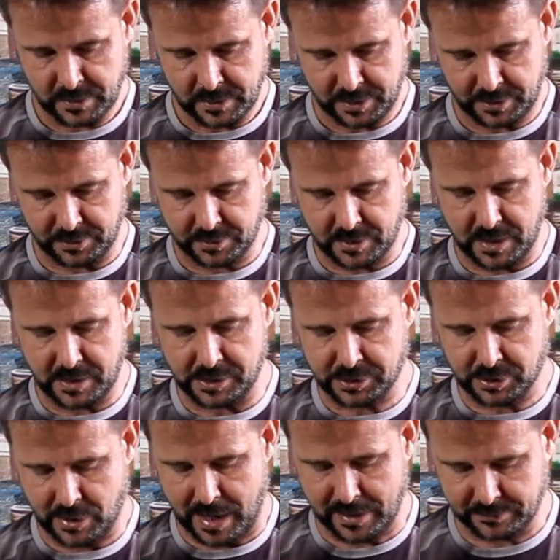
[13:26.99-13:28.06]
And you'll kind of
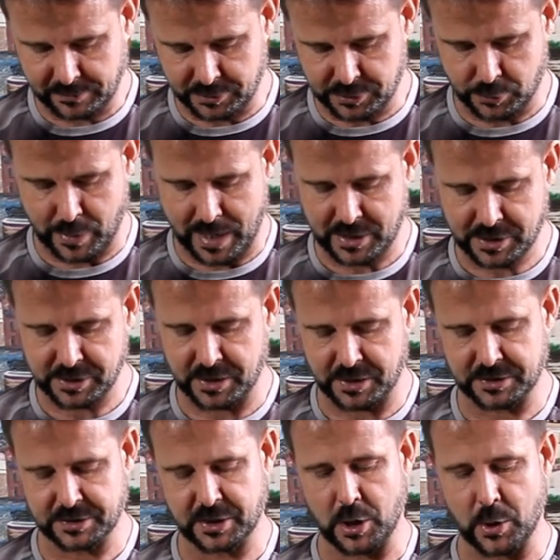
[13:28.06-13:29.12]
track the direction
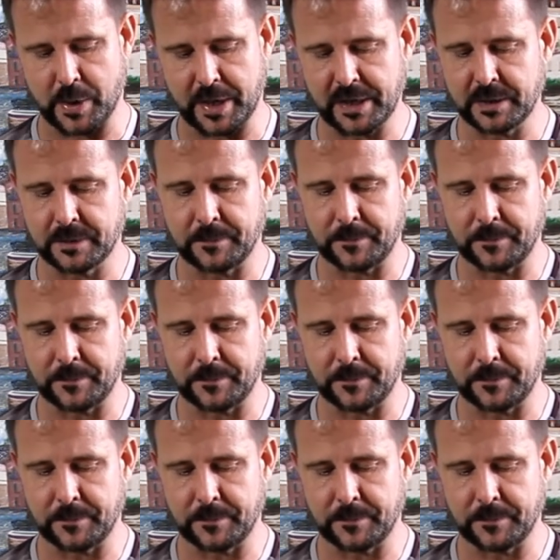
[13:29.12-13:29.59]
it's going.